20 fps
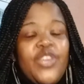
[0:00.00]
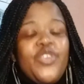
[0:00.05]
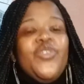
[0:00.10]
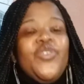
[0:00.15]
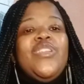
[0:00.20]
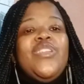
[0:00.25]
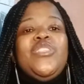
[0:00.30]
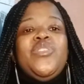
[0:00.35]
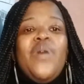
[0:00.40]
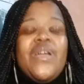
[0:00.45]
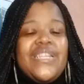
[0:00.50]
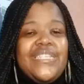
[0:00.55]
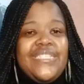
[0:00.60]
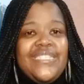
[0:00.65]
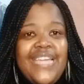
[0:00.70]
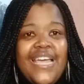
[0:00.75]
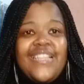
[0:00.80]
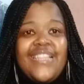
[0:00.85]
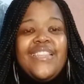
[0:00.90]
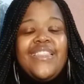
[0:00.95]
you need to
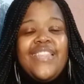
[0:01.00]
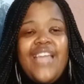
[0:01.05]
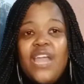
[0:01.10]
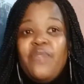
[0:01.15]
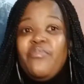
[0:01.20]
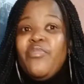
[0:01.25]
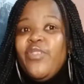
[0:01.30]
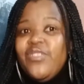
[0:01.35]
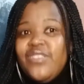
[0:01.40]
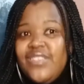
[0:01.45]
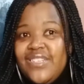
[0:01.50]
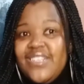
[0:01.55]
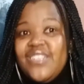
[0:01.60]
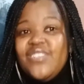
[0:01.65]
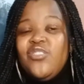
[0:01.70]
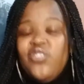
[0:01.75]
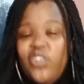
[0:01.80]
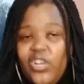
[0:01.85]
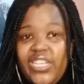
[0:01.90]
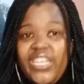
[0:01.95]
understand that that person
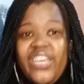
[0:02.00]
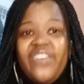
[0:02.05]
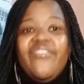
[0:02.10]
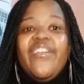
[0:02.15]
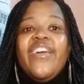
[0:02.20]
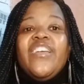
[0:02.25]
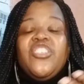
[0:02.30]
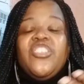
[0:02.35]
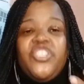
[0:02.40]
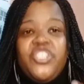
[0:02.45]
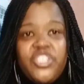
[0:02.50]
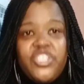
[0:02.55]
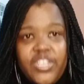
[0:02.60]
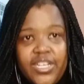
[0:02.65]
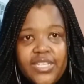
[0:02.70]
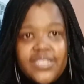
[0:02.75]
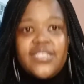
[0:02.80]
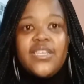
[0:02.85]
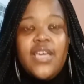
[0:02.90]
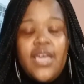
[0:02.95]
does not give a
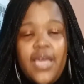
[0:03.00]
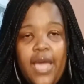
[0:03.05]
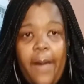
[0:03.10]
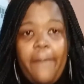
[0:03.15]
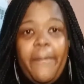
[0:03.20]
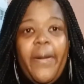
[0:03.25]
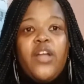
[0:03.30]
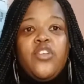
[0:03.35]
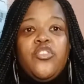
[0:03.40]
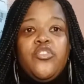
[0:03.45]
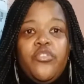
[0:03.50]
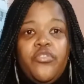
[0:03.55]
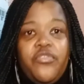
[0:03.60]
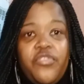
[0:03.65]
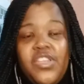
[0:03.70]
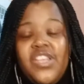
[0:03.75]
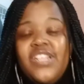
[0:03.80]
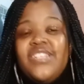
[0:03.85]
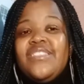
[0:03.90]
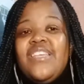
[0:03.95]
shit about your
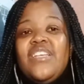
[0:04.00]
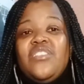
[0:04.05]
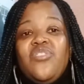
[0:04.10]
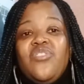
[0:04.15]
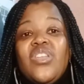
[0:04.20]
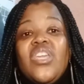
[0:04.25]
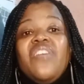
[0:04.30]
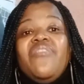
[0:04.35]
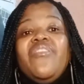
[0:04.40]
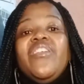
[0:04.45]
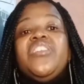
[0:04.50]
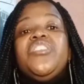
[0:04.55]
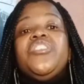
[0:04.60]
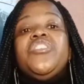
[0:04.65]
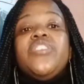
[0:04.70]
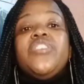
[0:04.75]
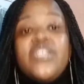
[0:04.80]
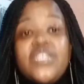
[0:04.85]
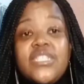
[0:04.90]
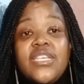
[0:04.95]
feelings, does not give a
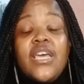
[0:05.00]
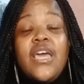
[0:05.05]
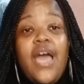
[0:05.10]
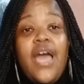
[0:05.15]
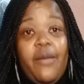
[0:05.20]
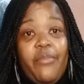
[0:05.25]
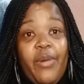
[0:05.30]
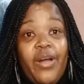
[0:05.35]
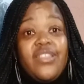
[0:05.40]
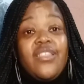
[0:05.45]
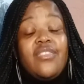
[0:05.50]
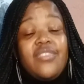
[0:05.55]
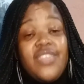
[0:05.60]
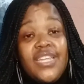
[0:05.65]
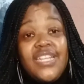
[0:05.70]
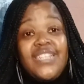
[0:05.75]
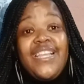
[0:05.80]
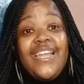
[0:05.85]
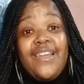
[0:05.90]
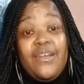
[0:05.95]
shit about the
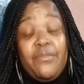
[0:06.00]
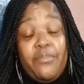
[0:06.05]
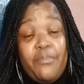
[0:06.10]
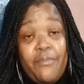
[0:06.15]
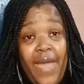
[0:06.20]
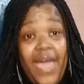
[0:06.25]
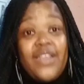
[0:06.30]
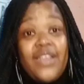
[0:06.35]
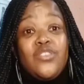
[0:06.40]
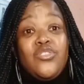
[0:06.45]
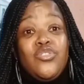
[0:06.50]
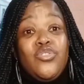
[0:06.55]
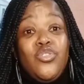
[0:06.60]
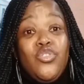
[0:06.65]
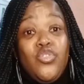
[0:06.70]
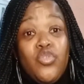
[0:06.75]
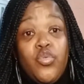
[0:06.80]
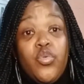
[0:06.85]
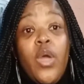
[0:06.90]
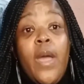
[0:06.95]
thing that matters to
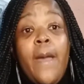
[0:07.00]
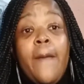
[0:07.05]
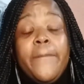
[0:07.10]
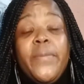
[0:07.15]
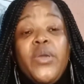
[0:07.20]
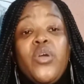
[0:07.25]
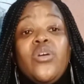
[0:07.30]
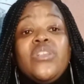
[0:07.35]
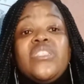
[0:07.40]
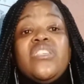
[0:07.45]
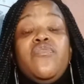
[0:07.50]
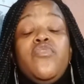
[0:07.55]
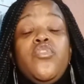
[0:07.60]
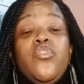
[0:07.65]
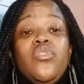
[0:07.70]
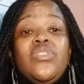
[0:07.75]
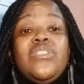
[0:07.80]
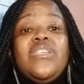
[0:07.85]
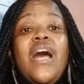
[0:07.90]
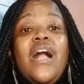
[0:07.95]
you. Because if
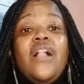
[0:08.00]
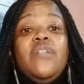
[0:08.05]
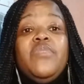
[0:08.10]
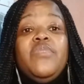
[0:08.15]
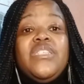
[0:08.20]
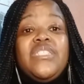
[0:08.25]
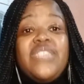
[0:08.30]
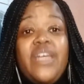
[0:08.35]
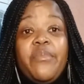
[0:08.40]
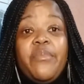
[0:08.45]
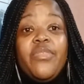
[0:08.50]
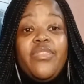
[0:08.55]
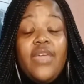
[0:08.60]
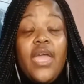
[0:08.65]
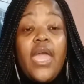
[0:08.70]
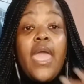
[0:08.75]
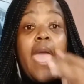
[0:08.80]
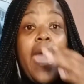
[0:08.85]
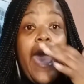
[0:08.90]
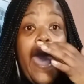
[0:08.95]
you tell me
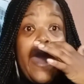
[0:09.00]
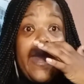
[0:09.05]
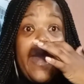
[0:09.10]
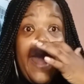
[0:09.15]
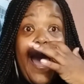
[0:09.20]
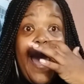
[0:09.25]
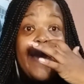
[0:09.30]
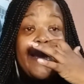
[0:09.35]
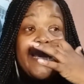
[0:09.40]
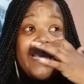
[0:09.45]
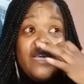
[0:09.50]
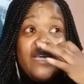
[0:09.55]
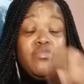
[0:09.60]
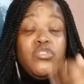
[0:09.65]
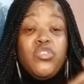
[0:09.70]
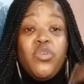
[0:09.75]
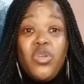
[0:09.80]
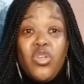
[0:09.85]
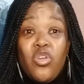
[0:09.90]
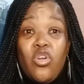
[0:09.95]
something and I keep
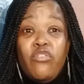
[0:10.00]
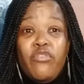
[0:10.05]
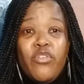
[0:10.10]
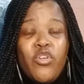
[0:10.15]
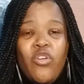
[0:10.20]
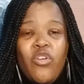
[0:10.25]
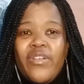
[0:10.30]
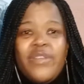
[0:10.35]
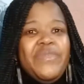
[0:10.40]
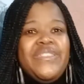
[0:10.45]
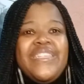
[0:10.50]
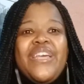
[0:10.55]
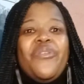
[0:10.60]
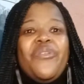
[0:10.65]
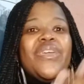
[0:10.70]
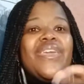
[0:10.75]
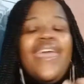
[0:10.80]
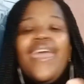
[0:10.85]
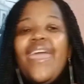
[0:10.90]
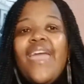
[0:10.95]
doing it over and over, it means I
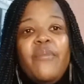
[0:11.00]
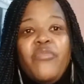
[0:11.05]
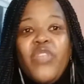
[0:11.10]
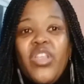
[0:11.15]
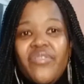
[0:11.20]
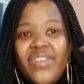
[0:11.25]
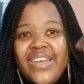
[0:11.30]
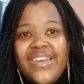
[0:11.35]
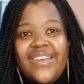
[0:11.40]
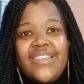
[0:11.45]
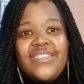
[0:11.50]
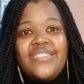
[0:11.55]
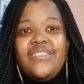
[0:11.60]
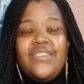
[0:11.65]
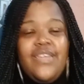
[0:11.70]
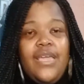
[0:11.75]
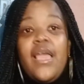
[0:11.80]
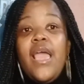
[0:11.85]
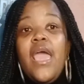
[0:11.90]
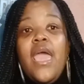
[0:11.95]
don't care. I'm not even
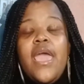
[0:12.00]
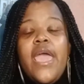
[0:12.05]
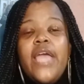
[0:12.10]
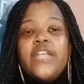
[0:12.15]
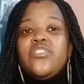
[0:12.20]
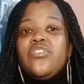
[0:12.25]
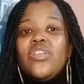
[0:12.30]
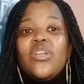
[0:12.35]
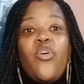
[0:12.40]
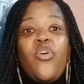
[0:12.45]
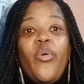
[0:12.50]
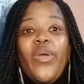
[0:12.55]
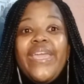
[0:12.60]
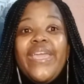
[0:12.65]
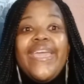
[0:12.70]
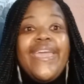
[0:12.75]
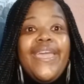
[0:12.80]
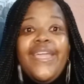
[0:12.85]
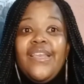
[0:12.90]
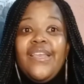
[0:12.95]
listening. It's not going
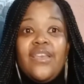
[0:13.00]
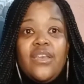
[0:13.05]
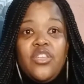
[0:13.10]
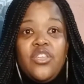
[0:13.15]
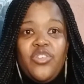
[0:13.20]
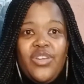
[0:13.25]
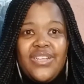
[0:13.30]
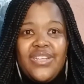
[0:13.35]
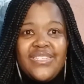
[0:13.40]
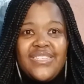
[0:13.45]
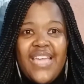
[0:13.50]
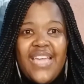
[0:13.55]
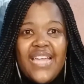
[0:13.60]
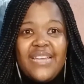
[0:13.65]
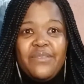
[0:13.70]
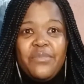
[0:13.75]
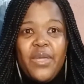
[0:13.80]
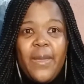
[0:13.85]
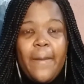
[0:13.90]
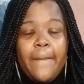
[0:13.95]
in. You
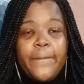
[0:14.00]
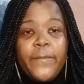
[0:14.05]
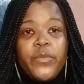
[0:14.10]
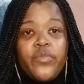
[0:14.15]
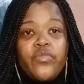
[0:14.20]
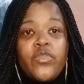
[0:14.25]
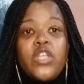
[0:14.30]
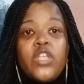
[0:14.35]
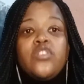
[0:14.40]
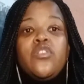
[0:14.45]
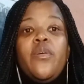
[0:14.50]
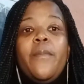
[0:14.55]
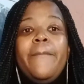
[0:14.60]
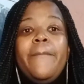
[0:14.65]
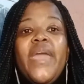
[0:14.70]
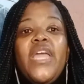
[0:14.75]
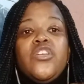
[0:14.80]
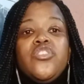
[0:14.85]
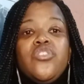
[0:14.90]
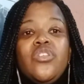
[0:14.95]
understand me? So
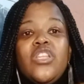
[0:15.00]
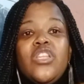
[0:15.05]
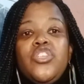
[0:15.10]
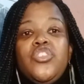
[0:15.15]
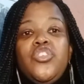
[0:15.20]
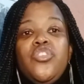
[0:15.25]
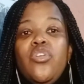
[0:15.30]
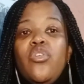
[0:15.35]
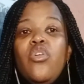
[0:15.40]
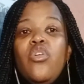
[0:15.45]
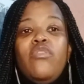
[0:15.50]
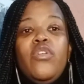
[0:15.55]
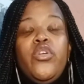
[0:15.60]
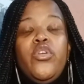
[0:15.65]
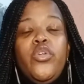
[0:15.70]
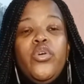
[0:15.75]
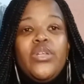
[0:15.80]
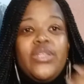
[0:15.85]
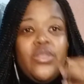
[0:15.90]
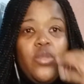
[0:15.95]
make sure that you don't
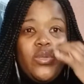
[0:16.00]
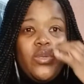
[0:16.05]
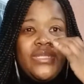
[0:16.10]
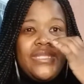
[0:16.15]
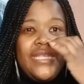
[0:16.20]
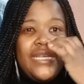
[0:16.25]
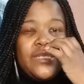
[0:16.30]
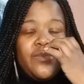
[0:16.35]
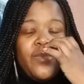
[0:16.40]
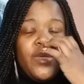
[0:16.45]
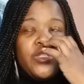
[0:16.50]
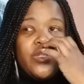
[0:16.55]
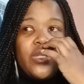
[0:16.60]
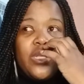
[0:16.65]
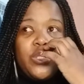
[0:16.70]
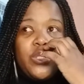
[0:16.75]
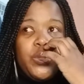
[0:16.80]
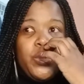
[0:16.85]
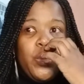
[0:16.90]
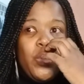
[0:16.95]
overlook those things. Make sure
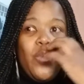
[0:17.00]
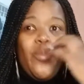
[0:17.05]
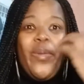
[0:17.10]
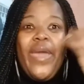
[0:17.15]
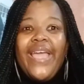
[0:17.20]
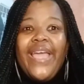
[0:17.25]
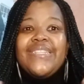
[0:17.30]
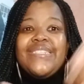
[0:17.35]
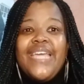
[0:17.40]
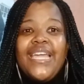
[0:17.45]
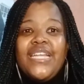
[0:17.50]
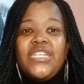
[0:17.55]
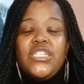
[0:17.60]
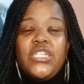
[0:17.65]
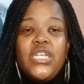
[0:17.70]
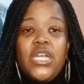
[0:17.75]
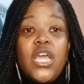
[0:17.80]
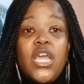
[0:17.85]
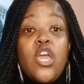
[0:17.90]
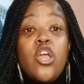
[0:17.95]
that you pay
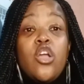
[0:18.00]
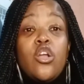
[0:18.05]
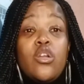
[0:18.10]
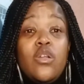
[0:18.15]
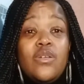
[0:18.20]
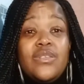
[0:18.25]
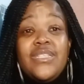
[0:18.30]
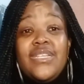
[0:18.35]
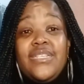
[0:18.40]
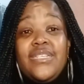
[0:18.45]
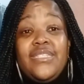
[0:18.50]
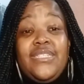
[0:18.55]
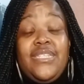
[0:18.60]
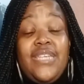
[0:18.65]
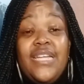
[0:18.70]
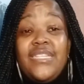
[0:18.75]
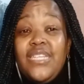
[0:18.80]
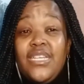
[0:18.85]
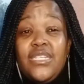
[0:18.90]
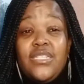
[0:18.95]
attention, close
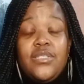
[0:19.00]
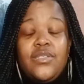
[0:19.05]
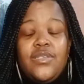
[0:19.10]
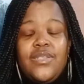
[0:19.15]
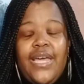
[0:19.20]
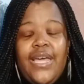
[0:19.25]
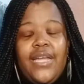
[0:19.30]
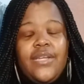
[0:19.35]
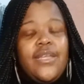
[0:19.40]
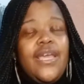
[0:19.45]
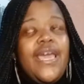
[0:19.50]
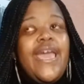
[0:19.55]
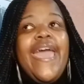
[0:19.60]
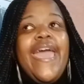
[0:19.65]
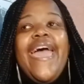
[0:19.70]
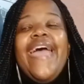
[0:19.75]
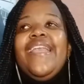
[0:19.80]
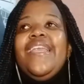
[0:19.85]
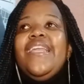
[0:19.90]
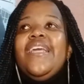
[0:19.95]
attention to that.
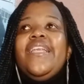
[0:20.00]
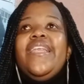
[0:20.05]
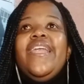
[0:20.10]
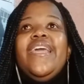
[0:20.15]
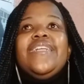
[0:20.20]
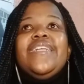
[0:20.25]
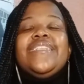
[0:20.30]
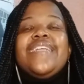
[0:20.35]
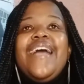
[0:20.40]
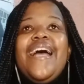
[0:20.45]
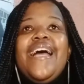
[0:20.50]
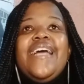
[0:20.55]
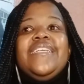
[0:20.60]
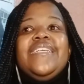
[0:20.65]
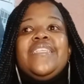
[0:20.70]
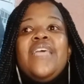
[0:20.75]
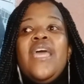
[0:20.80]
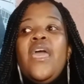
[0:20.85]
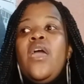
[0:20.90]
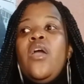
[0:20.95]
And neglect, guys,
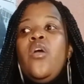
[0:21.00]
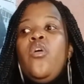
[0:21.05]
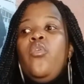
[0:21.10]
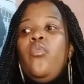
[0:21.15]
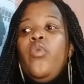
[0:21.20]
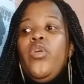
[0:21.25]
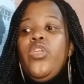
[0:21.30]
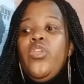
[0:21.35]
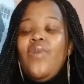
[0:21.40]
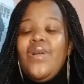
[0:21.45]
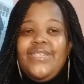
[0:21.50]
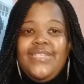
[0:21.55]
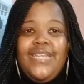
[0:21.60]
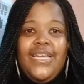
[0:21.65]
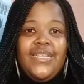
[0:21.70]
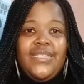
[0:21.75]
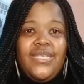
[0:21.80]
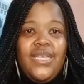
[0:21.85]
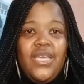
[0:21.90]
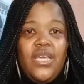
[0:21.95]
when you are
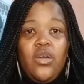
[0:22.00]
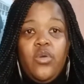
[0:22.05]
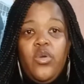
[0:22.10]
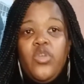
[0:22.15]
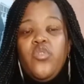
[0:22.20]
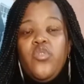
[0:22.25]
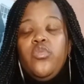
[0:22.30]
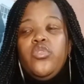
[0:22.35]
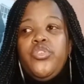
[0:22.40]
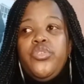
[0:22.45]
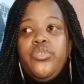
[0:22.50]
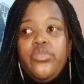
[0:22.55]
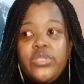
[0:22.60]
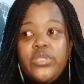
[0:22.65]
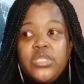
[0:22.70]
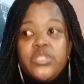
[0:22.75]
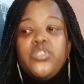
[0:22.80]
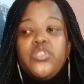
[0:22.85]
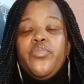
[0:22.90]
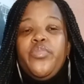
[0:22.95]
dating, when you're
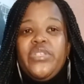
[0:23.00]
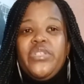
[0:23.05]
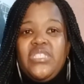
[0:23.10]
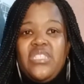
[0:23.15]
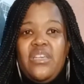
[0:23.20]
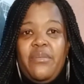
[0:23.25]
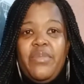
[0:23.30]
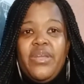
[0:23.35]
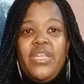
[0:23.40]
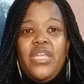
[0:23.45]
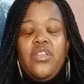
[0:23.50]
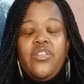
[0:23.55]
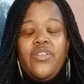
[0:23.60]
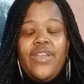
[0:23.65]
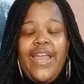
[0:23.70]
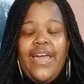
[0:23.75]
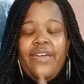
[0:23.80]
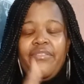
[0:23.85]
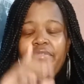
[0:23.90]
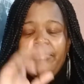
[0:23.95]
choosing to put somebody in your
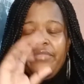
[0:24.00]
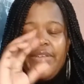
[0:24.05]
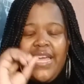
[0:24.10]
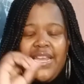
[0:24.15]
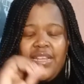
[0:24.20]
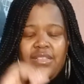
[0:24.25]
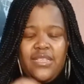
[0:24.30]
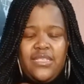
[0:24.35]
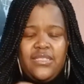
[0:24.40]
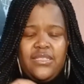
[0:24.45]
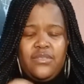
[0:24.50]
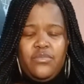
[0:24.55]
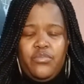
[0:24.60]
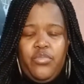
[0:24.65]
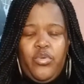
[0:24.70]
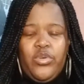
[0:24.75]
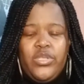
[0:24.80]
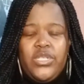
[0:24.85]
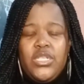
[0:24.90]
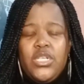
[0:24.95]
life, and this is
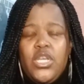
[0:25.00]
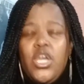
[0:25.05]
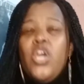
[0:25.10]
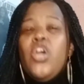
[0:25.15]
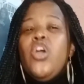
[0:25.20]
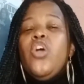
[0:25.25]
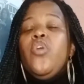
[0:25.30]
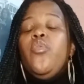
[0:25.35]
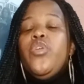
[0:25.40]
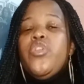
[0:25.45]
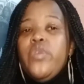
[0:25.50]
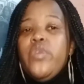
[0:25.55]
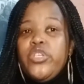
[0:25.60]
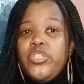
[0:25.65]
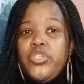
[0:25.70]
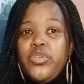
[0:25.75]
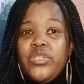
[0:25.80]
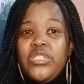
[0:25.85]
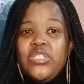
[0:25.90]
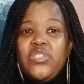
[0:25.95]
important, when you're
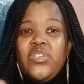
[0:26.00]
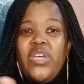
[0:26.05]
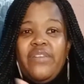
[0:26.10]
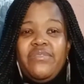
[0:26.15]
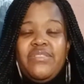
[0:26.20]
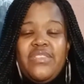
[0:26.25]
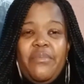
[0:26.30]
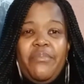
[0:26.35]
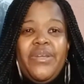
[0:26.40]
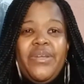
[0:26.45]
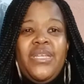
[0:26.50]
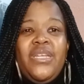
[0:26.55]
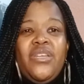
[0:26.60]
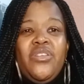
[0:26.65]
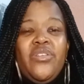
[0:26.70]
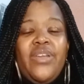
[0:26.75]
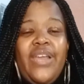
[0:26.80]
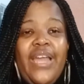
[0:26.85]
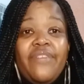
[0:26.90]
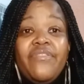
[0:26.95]
choosing to have somebody in
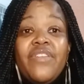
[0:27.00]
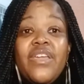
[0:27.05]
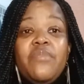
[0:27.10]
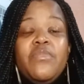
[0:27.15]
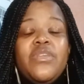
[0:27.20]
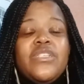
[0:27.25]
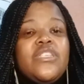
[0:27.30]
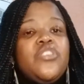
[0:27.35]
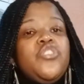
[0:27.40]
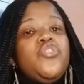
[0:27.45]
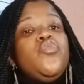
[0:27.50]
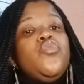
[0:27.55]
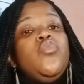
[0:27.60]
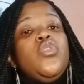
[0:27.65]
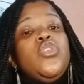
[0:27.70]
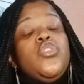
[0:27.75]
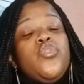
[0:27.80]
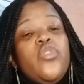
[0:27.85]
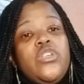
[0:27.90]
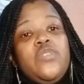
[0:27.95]
your life, it means that you
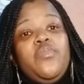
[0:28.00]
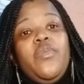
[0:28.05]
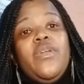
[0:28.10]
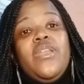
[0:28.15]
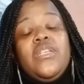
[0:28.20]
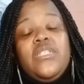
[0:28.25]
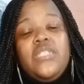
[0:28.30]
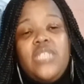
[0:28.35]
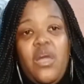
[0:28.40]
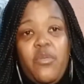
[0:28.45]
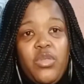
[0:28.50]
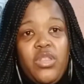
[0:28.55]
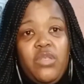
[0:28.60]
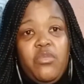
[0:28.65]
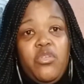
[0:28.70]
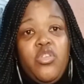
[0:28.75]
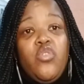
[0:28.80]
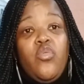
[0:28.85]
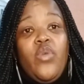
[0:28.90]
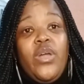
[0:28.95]
enjoy spending time with them
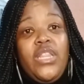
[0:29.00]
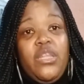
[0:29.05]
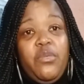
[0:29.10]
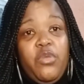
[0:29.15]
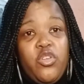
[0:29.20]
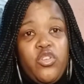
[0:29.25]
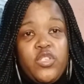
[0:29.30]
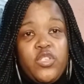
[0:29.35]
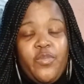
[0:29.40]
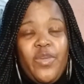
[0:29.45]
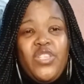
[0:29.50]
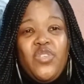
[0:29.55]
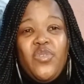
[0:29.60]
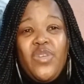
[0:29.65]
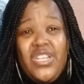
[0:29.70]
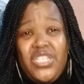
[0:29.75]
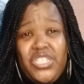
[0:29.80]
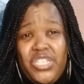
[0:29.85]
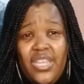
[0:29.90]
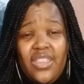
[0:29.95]
and you want them in your space, you
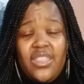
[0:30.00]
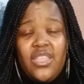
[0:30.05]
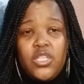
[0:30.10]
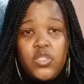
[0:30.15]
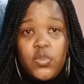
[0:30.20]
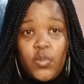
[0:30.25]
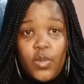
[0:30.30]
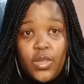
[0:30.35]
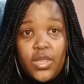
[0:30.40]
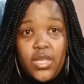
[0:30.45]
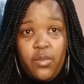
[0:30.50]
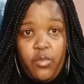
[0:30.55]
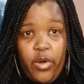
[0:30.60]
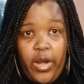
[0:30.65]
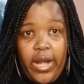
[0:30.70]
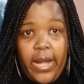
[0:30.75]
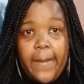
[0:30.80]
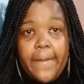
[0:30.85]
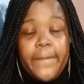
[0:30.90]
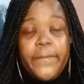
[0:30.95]
want to share things with them,
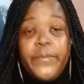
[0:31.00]
right?